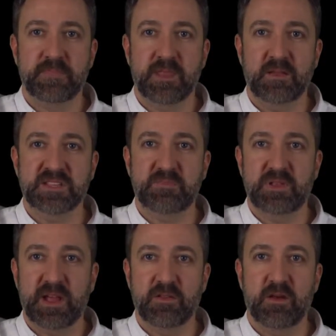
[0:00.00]
And let's
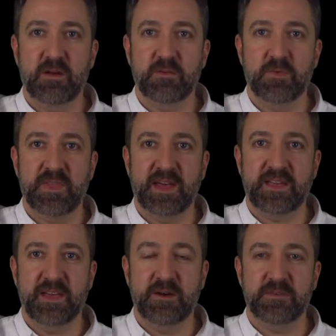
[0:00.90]
play along with that
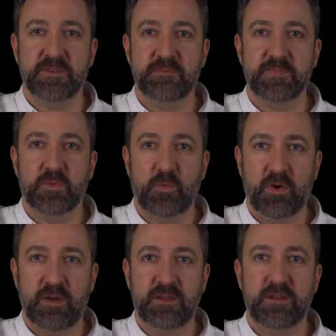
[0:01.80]
count.
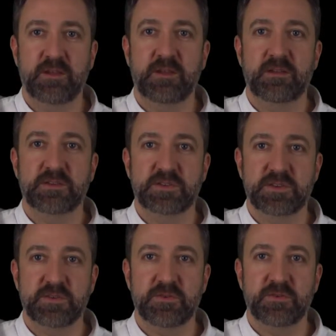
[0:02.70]
1,
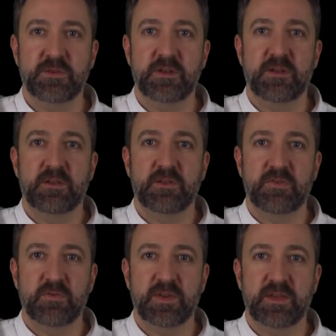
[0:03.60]
2,
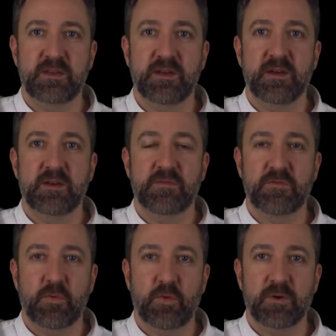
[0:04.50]
3,
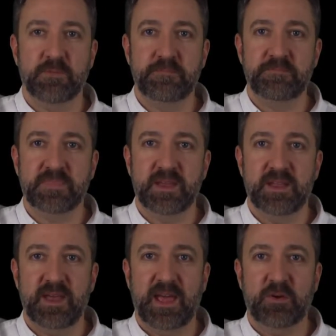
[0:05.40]
4.
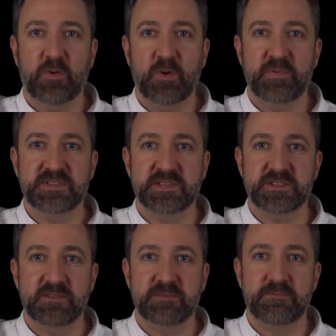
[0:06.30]
In A chord
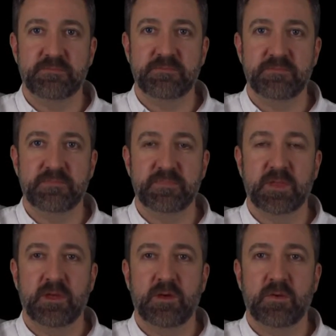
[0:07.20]
position.
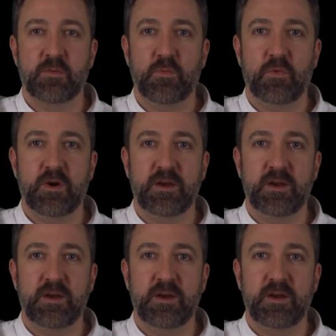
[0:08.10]
1, 2,